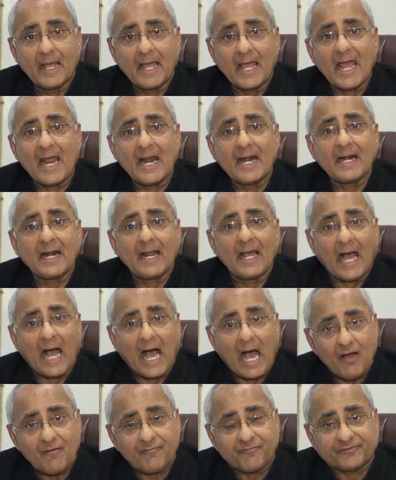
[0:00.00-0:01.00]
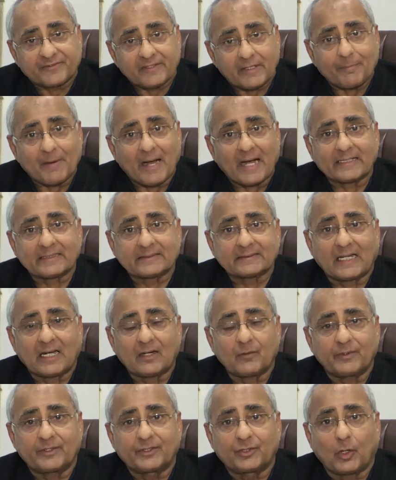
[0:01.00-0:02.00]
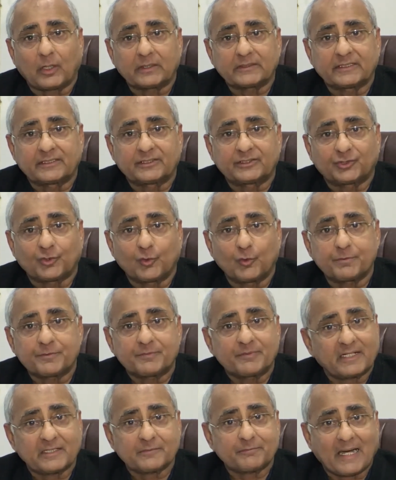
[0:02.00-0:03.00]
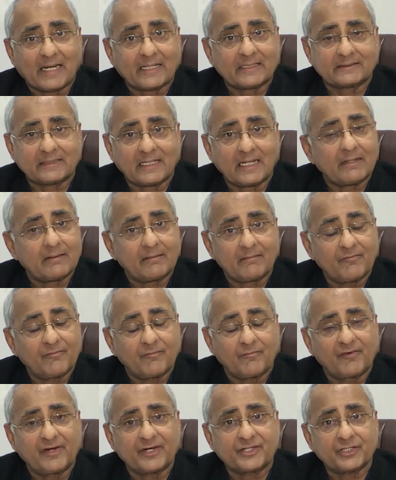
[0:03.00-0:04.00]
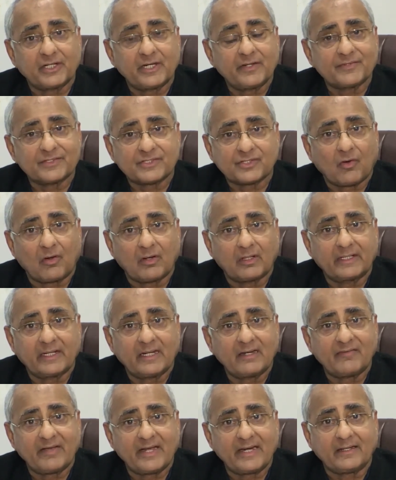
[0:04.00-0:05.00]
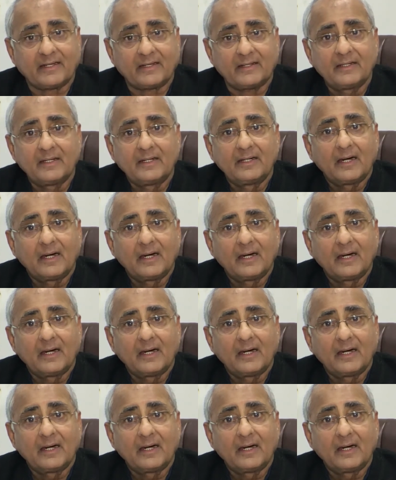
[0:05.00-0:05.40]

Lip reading: And after Pakistan withdraws its troops, because Pakistan virtually was called the invader,